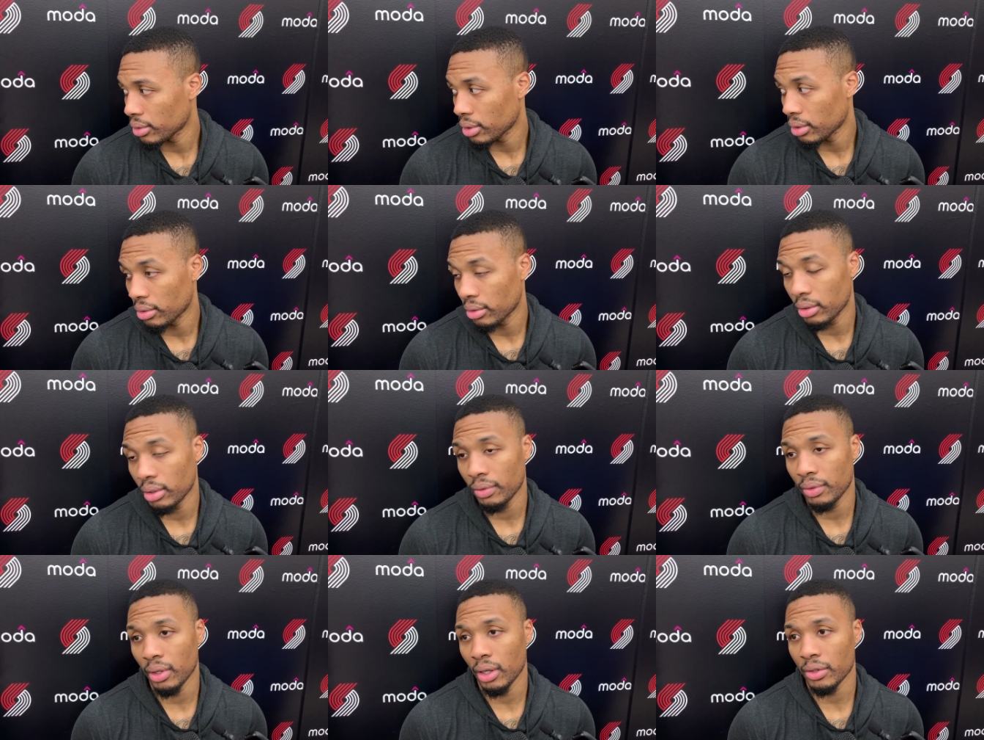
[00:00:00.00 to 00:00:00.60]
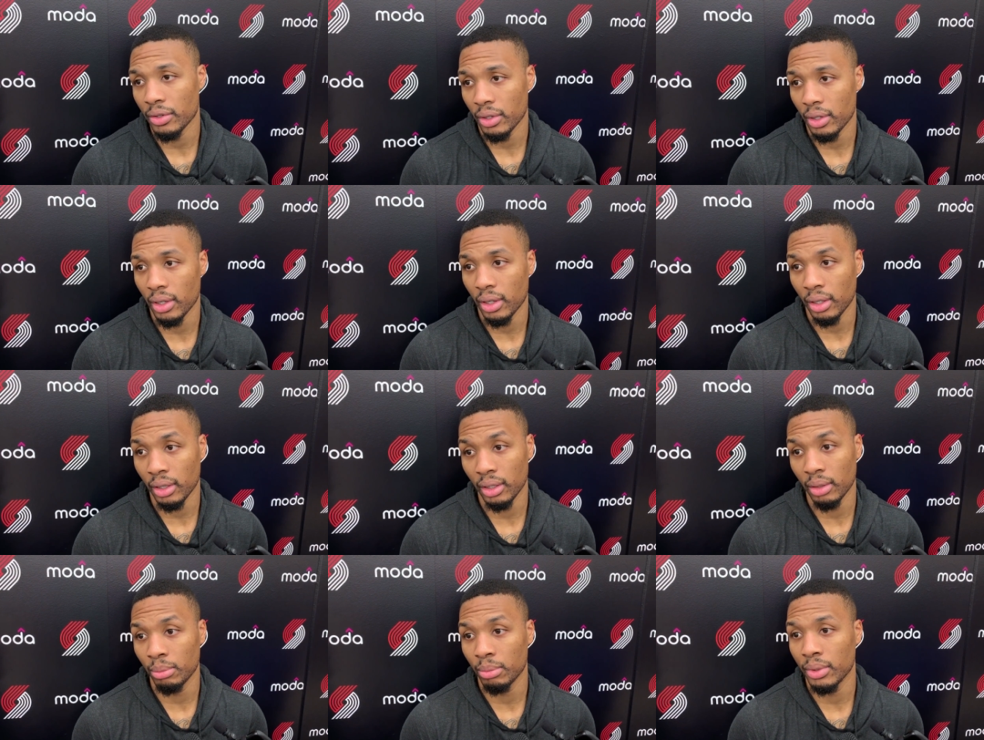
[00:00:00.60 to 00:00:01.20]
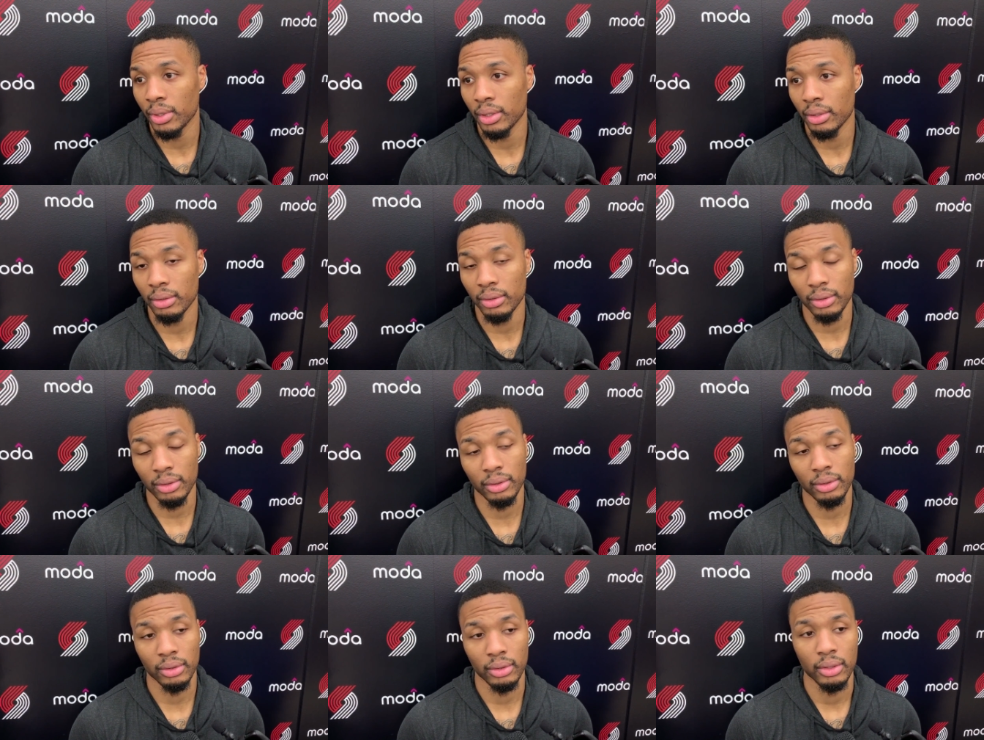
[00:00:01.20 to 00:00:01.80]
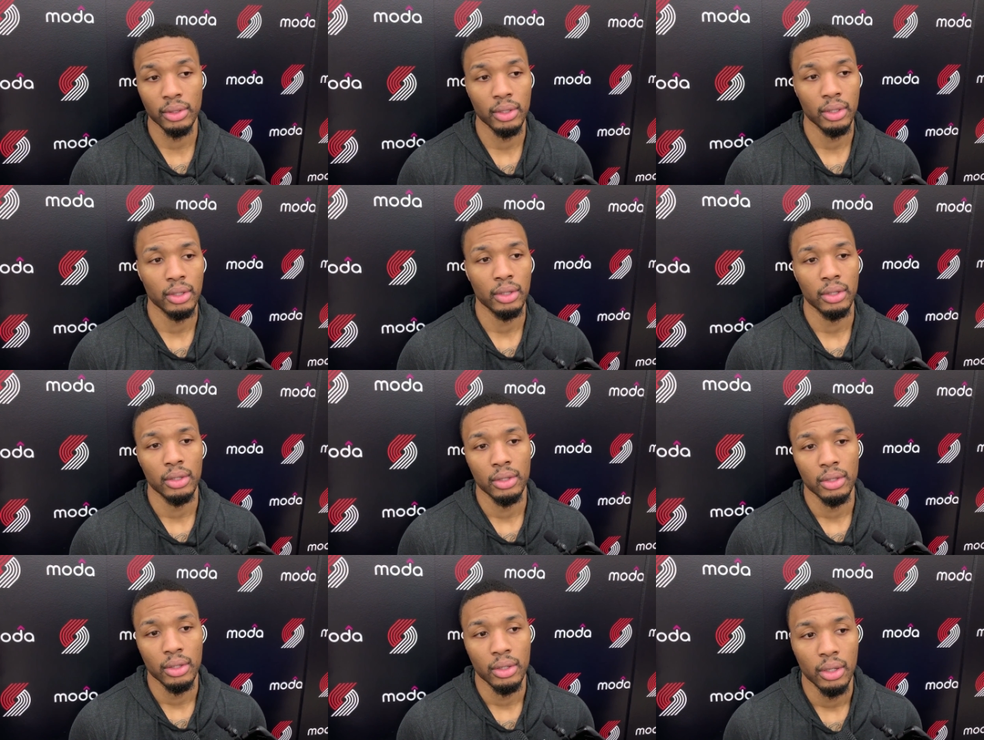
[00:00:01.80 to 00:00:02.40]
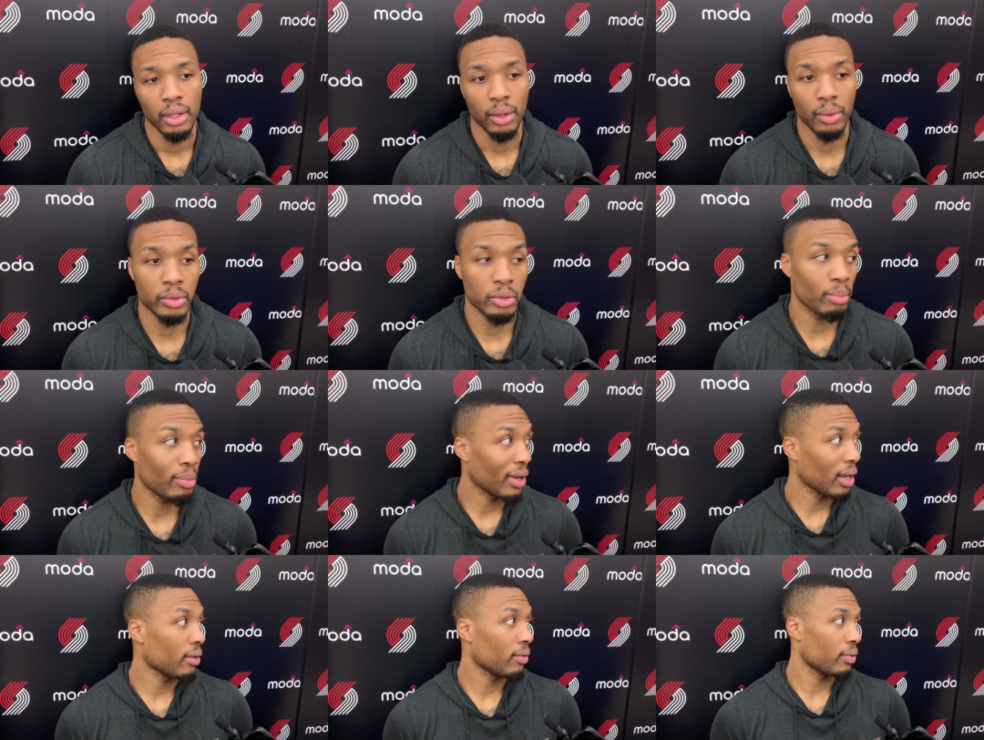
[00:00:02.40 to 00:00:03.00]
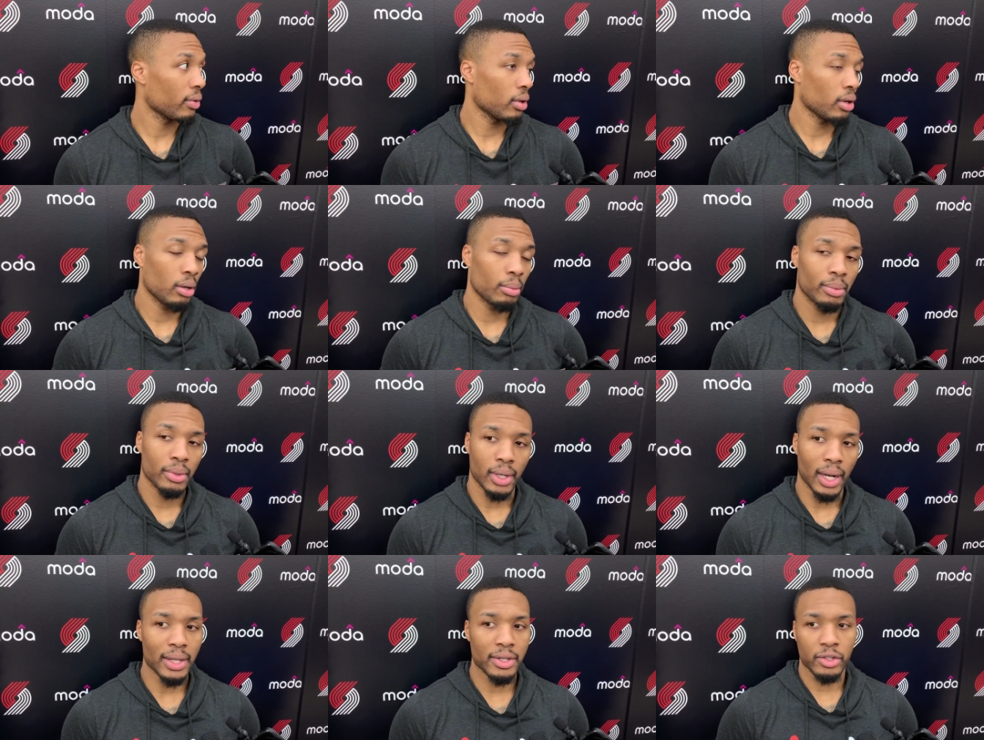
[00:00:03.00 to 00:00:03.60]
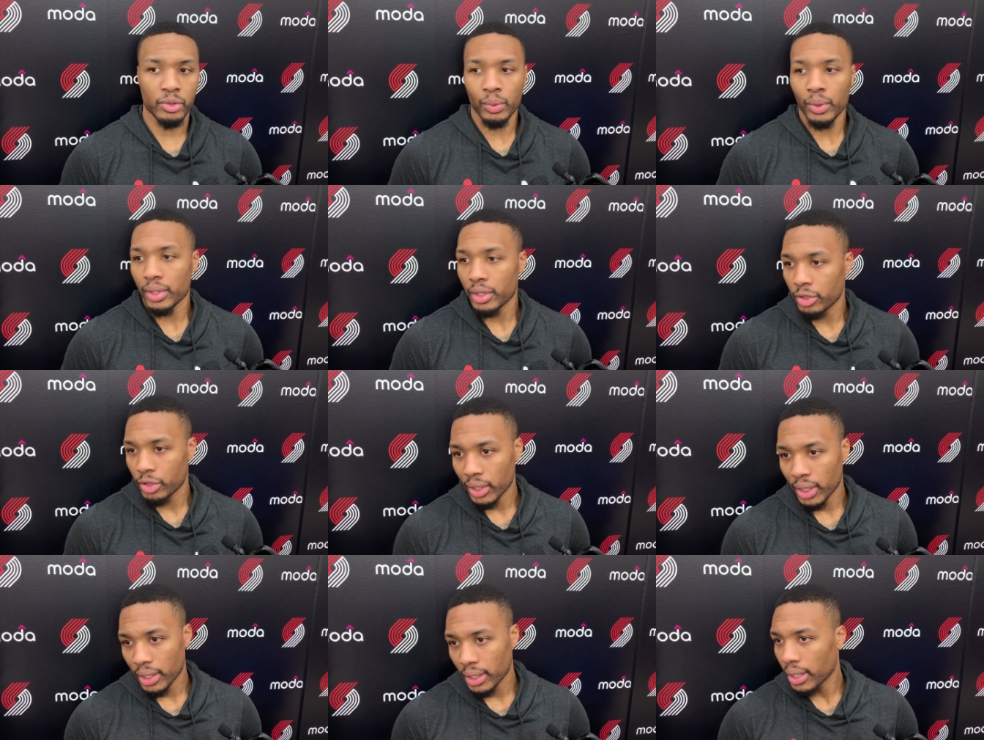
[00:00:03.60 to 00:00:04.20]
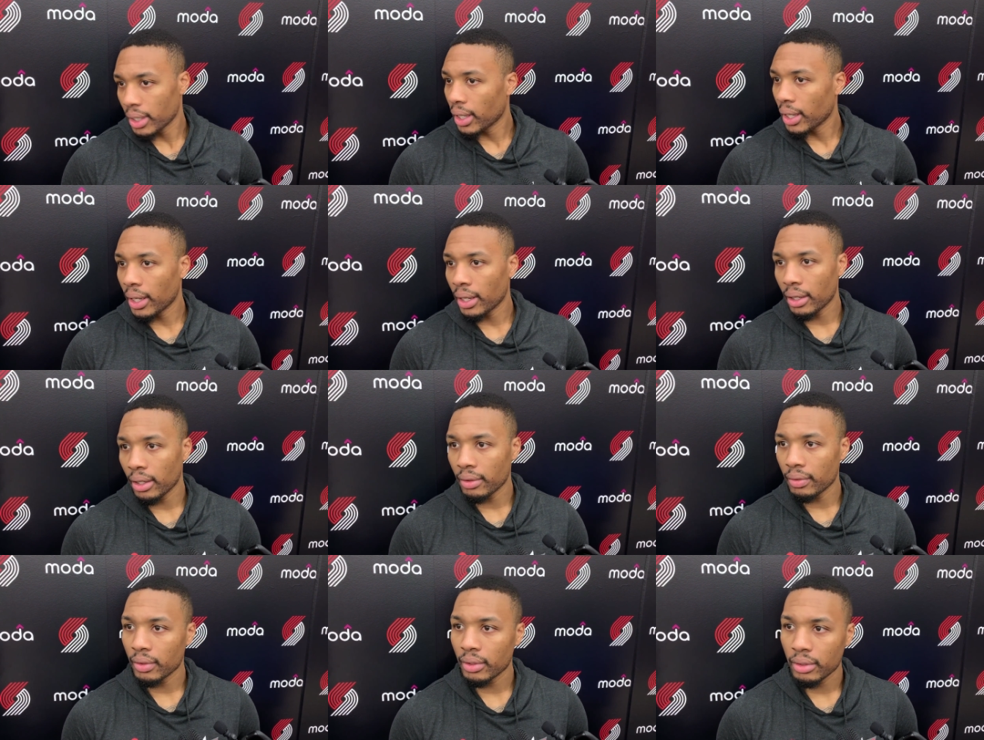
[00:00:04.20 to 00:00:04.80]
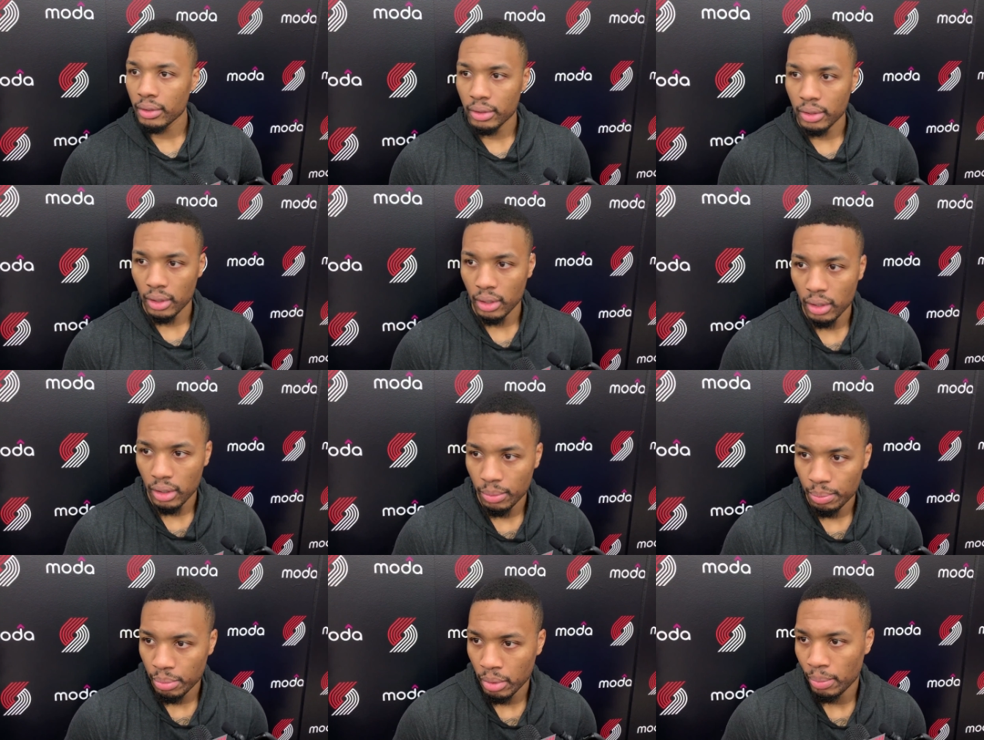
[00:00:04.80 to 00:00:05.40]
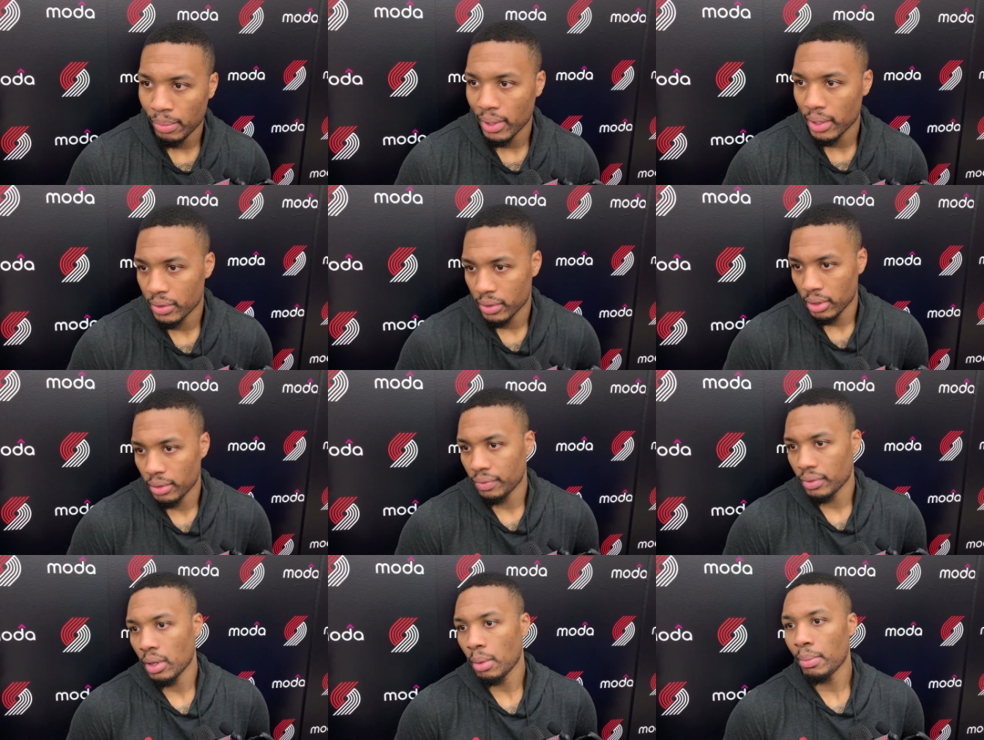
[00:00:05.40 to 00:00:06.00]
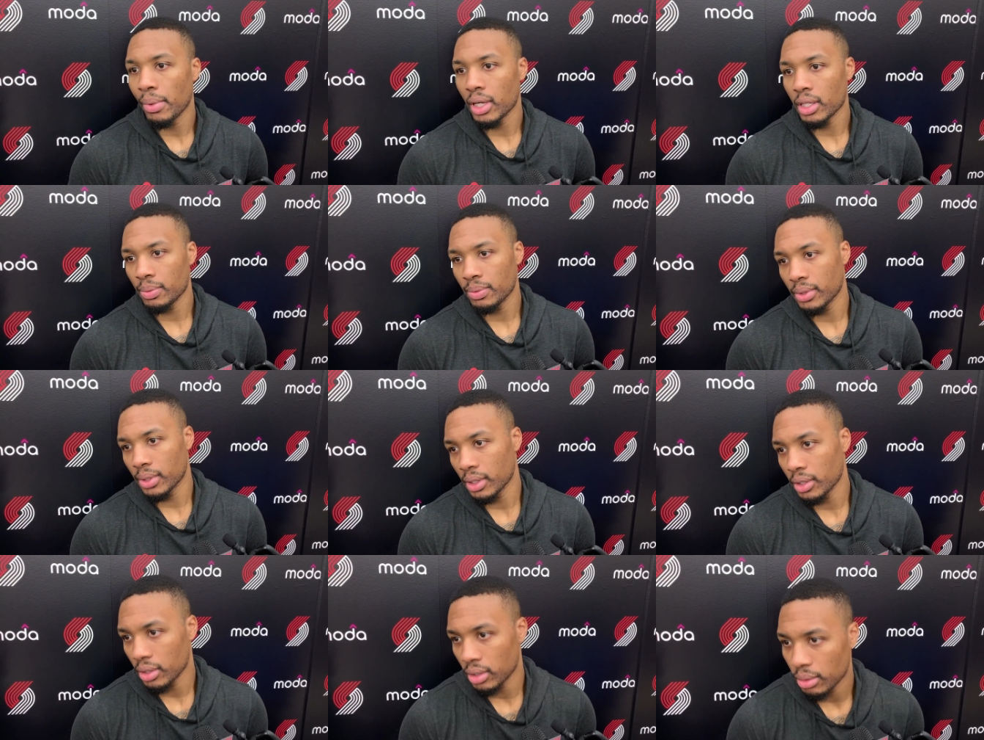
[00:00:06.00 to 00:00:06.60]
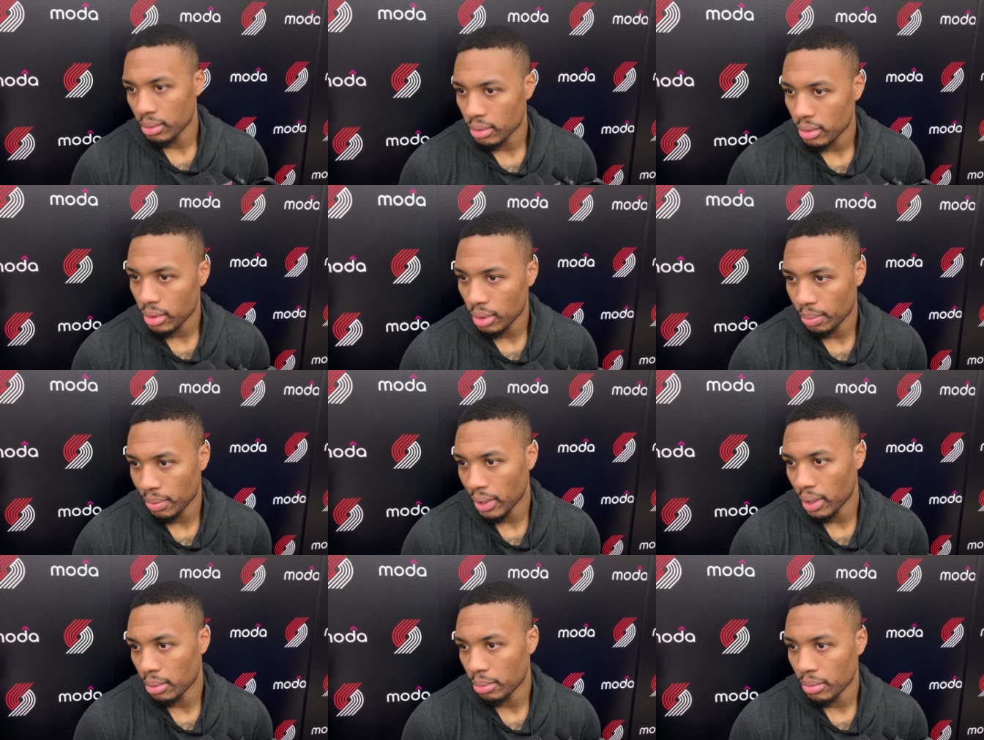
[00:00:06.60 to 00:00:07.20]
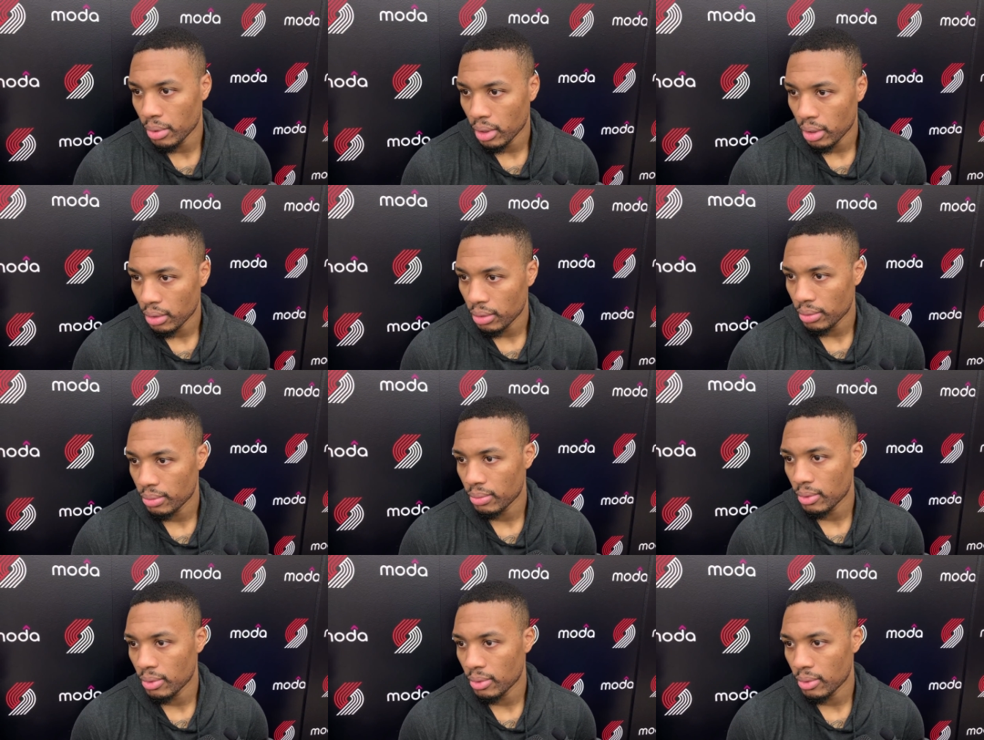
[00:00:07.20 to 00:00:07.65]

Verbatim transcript: I don't know if y'all saw the clip, but it was, it was a bad fall. But I just wanted to try to get ahead of it, um, put myself in the best position to play tomorrow.